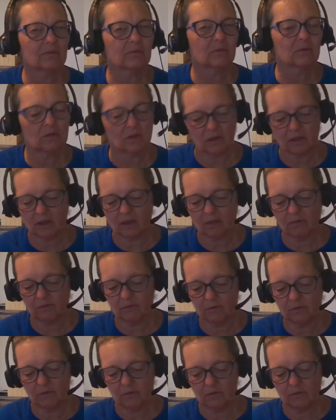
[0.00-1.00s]
if we're not
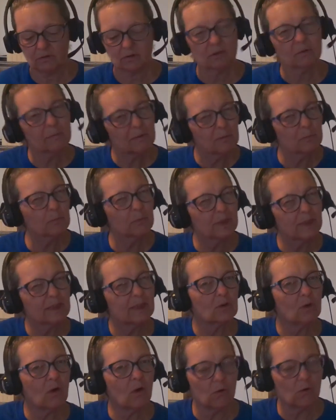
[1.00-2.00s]
careful. So let me
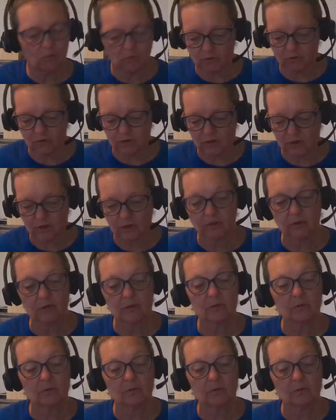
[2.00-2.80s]
read the whole verse here.